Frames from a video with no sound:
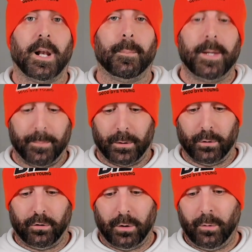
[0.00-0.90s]
of people
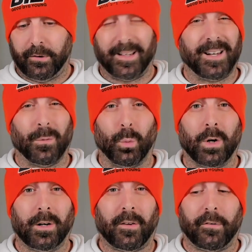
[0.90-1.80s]
use it and it
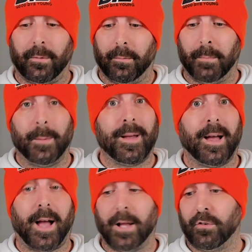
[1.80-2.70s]
works. Maybe
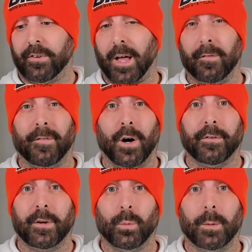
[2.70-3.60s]
I, I just got a
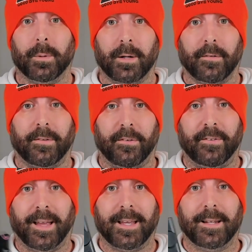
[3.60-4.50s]
faulty one, because the
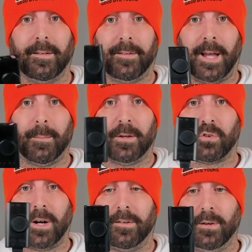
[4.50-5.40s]
second time I
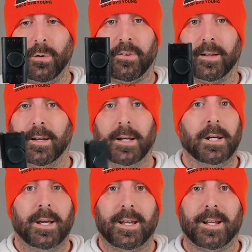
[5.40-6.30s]
tried to use it,
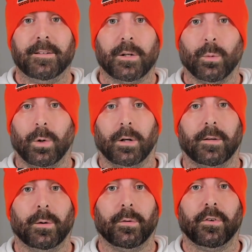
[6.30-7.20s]
it didn't work.
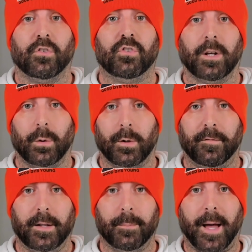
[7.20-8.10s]
There was a shitload of
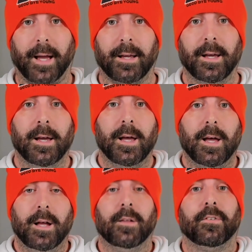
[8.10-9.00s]
feedback.
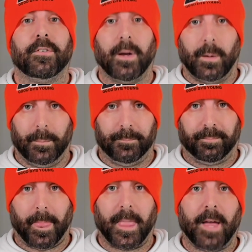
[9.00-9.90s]
So
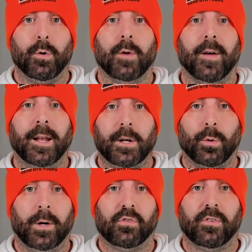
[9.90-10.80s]
if you have any
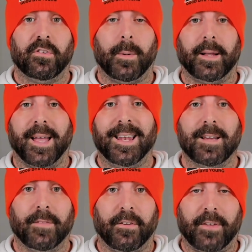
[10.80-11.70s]
questions about any
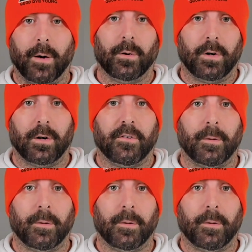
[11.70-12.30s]
of the sound cards I'm